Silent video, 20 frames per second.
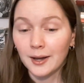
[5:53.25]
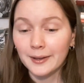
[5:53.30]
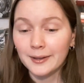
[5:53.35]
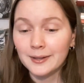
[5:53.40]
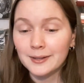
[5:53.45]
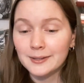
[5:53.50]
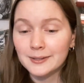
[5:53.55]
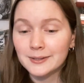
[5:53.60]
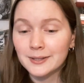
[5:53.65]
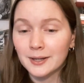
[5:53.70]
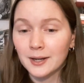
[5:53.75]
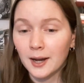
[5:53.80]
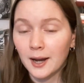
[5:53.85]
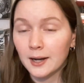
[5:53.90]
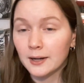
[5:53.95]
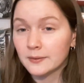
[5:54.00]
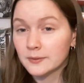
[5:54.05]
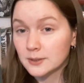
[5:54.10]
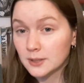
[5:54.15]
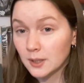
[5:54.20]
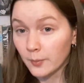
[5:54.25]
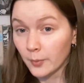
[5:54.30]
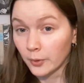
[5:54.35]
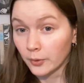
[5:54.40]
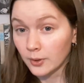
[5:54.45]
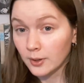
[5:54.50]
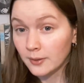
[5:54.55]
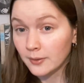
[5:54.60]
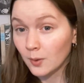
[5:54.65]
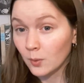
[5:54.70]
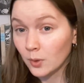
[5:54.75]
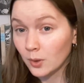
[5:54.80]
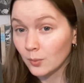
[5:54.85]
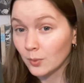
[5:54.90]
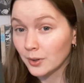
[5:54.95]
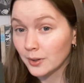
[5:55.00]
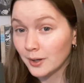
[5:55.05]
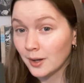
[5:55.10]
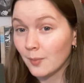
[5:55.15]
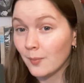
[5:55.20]
is the kind of submarine that we
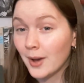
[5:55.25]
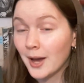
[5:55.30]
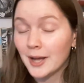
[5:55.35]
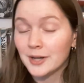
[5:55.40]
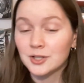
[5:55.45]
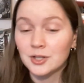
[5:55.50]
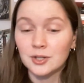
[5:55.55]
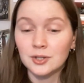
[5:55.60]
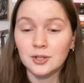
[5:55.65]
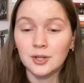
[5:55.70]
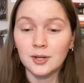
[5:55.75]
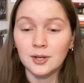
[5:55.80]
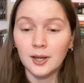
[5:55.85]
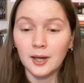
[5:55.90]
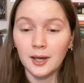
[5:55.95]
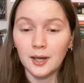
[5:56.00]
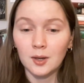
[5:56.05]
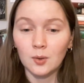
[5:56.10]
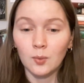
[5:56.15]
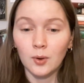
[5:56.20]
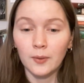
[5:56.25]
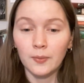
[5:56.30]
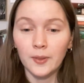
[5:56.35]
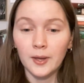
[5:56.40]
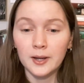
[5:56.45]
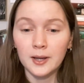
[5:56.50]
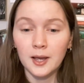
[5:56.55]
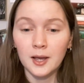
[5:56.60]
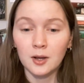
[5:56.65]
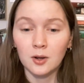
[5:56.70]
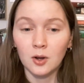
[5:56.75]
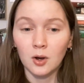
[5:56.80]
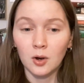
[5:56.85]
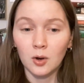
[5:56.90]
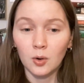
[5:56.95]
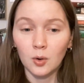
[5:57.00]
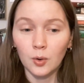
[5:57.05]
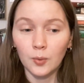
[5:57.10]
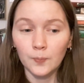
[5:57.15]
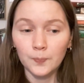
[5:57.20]
would imagine today, one that can
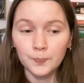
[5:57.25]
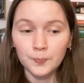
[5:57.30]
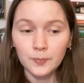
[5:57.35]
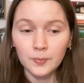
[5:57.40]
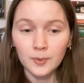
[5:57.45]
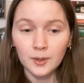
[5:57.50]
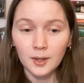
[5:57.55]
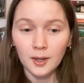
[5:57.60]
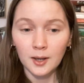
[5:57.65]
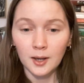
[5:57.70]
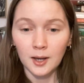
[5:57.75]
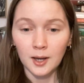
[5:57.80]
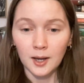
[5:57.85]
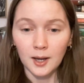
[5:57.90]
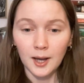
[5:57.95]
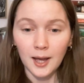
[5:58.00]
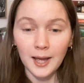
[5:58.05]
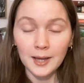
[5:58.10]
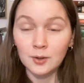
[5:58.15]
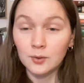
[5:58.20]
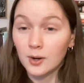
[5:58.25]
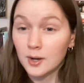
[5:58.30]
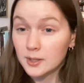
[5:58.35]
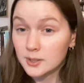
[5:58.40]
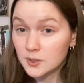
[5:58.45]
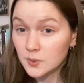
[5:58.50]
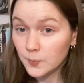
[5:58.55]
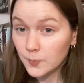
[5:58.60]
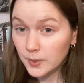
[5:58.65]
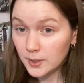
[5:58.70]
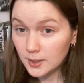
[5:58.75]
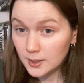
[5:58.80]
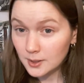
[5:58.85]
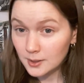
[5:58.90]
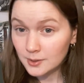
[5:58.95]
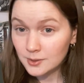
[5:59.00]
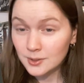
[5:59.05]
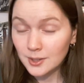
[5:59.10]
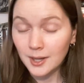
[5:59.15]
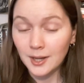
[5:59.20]
go at great
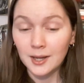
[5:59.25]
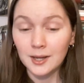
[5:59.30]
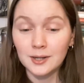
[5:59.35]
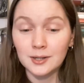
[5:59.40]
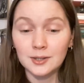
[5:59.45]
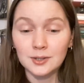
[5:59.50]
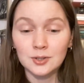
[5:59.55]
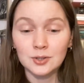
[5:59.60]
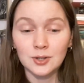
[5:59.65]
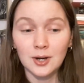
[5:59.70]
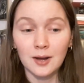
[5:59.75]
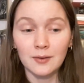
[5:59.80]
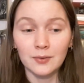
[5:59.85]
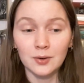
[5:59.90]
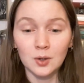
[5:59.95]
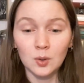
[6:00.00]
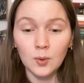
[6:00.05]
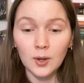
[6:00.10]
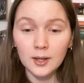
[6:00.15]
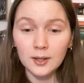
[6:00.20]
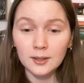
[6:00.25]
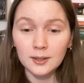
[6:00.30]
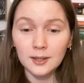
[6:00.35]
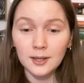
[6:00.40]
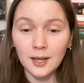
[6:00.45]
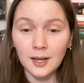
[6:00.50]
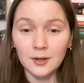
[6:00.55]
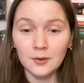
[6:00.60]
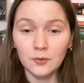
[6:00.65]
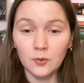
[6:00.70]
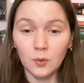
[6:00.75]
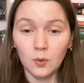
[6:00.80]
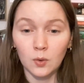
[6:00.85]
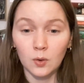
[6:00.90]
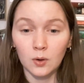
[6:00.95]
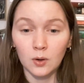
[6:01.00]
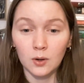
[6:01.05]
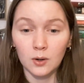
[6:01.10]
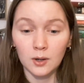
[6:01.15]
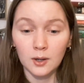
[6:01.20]
speeds and travel quickly and
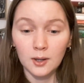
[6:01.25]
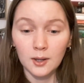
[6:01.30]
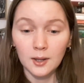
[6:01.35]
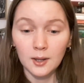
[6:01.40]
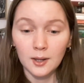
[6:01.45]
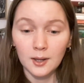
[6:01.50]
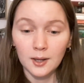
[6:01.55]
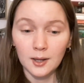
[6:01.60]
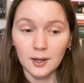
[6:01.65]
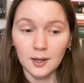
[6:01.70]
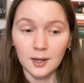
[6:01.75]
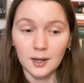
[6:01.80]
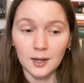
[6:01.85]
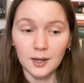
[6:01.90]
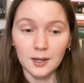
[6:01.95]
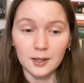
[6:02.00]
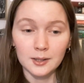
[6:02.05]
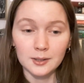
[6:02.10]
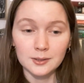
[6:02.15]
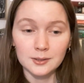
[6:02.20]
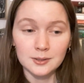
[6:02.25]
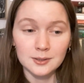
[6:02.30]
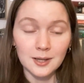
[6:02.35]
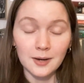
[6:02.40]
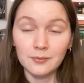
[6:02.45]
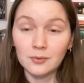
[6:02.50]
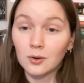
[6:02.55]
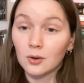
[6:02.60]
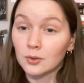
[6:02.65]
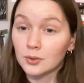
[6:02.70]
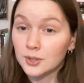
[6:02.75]
for several